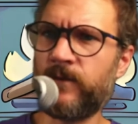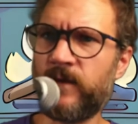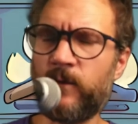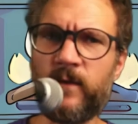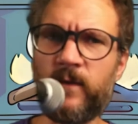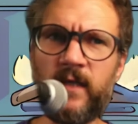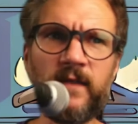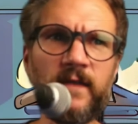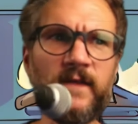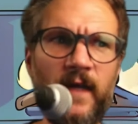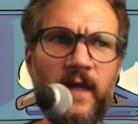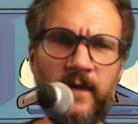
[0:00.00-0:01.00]
So we can
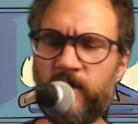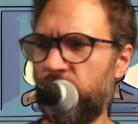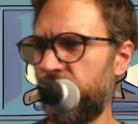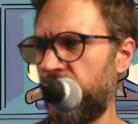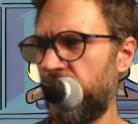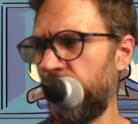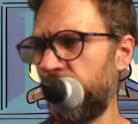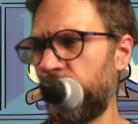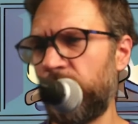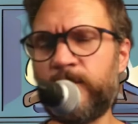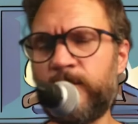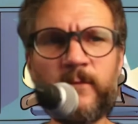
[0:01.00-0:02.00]
decide for ourselves
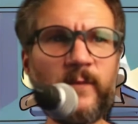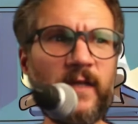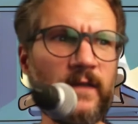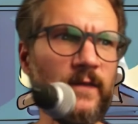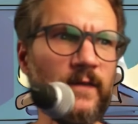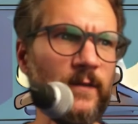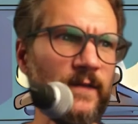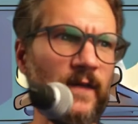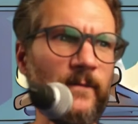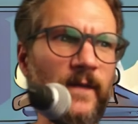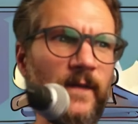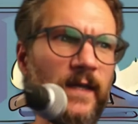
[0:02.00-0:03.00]
when we're being told
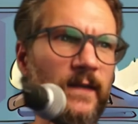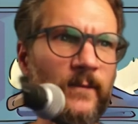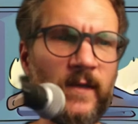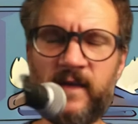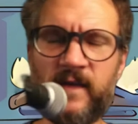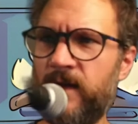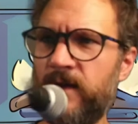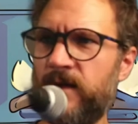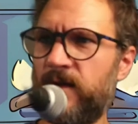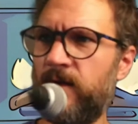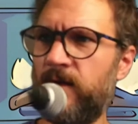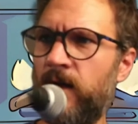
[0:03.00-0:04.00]
something that makes
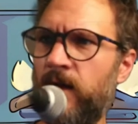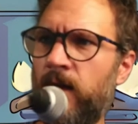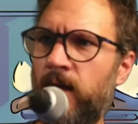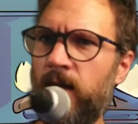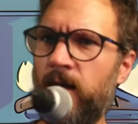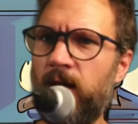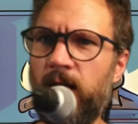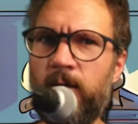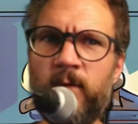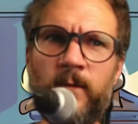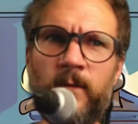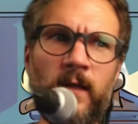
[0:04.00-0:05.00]
sense
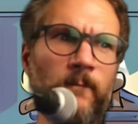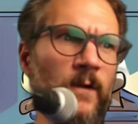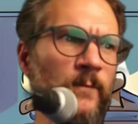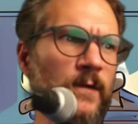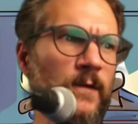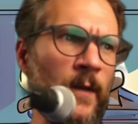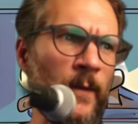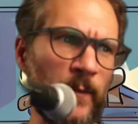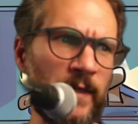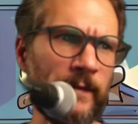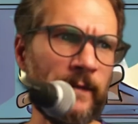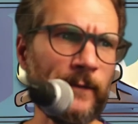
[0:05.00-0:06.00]
and when, when we're not
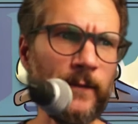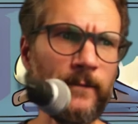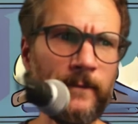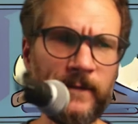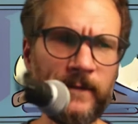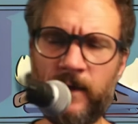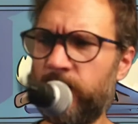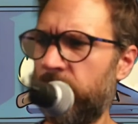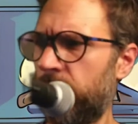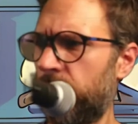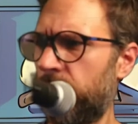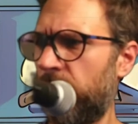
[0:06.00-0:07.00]
being told
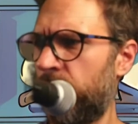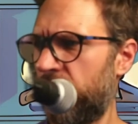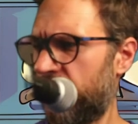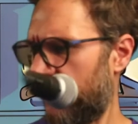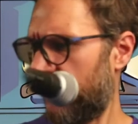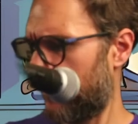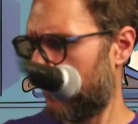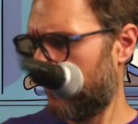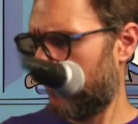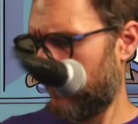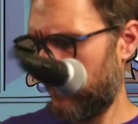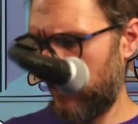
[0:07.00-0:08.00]
something that makes sense.
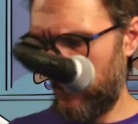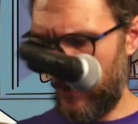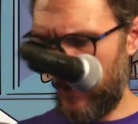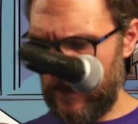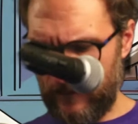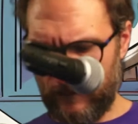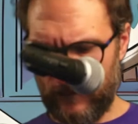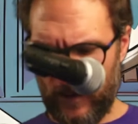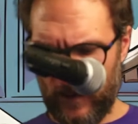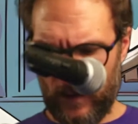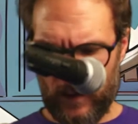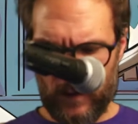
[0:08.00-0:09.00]
Anyway,
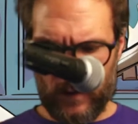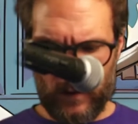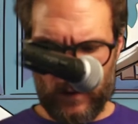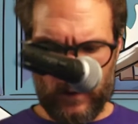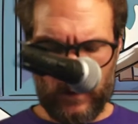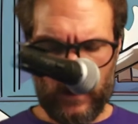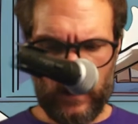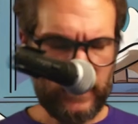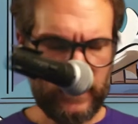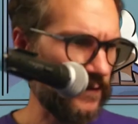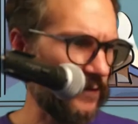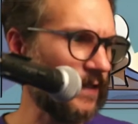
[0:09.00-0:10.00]
uh,
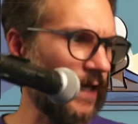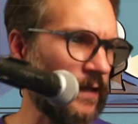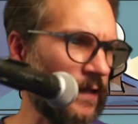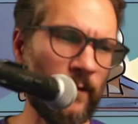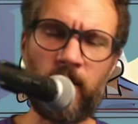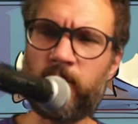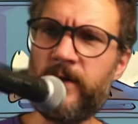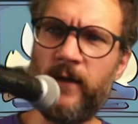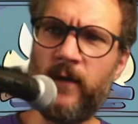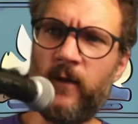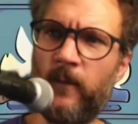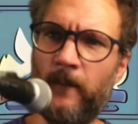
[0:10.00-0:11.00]
so again, the
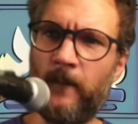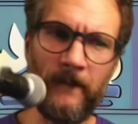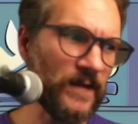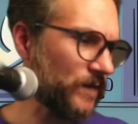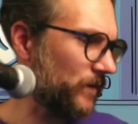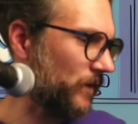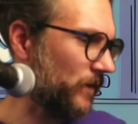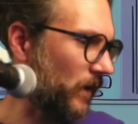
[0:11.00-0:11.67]
real Mr.